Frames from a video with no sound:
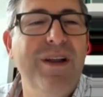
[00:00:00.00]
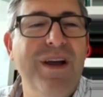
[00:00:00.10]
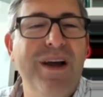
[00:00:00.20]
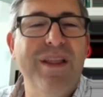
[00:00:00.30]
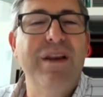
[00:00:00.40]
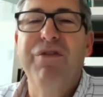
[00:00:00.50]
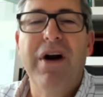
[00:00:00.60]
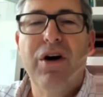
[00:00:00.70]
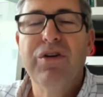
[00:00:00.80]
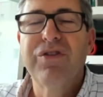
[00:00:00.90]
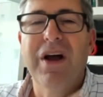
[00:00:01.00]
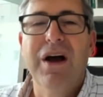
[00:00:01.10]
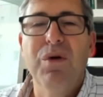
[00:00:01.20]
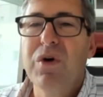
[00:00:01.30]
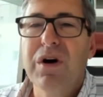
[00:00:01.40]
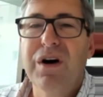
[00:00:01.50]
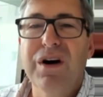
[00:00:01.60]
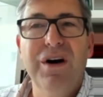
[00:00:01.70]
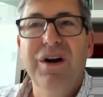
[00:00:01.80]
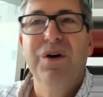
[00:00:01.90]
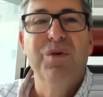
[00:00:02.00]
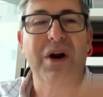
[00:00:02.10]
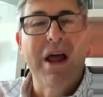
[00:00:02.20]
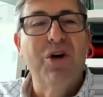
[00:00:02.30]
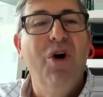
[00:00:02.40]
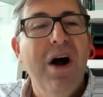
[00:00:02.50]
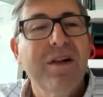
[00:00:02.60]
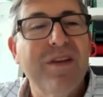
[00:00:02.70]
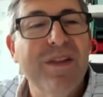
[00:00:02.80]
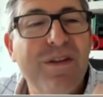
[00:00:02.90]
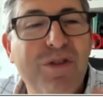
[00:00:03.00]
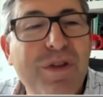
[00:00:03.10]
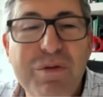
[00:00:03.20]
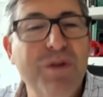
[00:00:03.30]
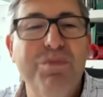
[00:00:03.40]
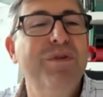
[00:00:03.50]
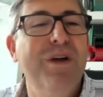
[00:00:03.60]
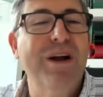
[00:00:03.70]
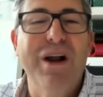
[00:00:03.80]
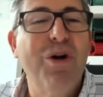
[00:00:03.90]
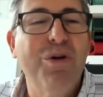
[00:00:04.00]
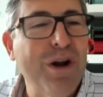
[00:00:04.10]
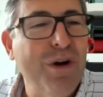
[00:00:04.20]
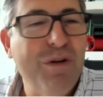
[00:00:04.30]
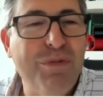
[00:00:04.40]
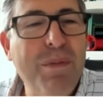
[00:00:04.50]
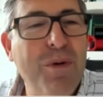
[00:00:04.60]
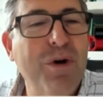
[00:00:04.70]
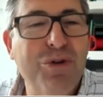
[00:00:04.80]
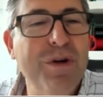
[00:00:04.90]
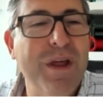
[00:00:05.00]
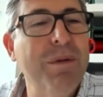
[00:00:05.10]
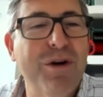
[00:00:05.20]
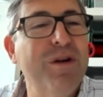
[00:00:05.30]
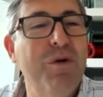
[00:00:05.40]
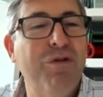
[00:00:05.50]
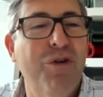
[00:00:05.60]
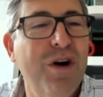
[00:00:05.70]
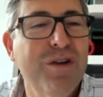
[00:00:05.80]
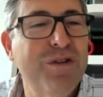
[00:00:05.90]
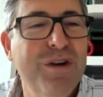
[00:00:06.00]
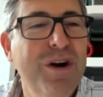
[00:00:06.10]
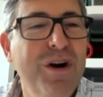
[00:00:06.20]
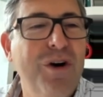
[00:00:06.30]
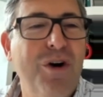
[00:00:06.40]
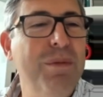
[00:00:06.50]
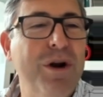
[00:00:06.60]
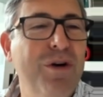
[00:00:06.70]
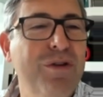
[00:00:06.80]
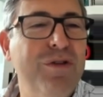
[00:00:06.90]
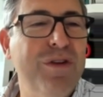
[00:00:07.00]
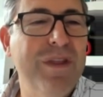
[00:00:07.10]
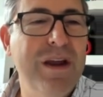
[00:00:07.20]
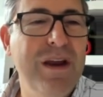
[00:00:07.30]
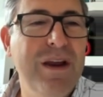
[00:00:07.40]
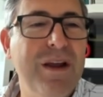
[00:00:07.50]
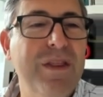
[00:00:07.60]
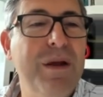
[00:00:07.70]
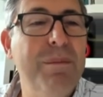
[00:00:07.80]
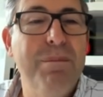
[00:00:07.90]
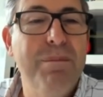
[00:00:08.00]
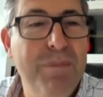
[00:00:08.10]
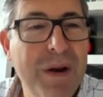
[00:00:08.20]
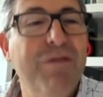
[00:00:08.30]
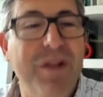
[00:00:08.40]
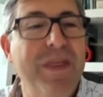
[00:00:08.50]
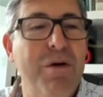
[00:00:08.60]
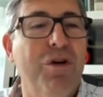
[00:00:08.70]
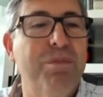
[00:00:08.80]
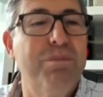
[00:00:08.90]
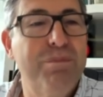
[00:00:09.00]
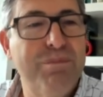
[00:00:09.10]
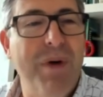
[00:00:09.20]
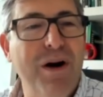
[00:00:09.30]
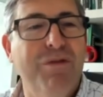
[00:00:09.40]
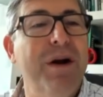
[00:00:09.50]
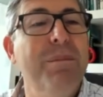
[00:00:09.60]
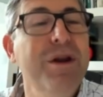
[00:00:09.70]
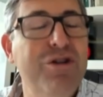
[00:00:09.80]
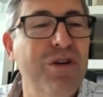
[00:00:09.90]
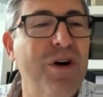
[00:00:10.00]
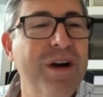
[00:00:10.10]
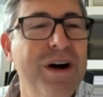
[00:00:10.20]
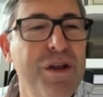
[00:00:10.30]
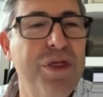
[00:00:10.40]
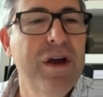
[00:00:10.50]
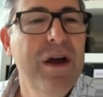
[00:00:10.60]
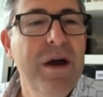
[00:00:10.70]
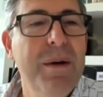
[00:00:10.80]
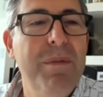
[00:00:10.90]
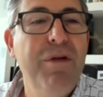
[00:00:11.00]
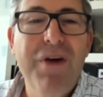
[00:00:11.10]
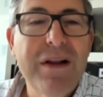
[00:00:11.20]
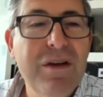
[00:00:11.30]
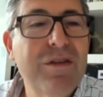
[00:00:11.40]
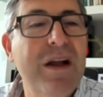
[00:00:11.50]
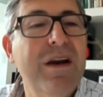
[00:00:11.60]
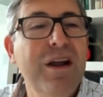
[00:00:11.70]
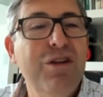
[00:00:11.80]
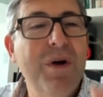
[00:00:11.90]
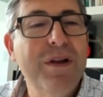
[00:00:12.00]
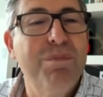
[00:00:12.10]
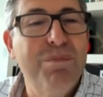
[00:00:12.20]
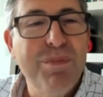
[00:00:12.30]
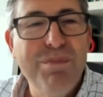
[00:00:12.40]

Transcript: that, that the pharaohs uh, were were like gods and so they, they, I don't know I don't know if people were doing that because they were forced or because they they believed that that was part of their mission on earth but the fact is that each one